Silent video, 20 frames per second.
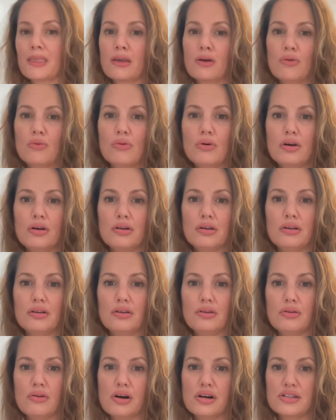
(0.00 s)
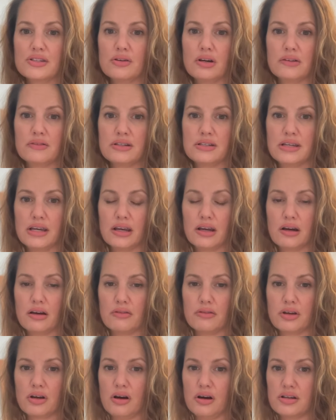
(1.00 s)
Well, you also have to take out the
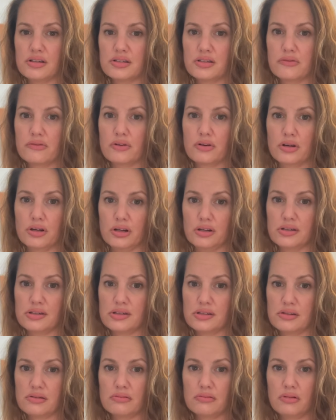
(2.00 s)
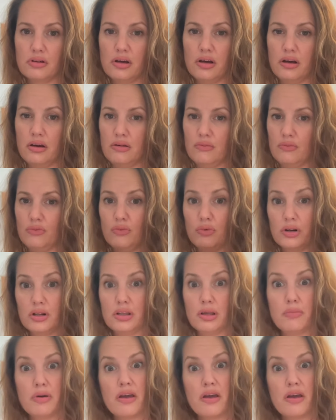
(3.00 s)
cost of their goods. What did they pay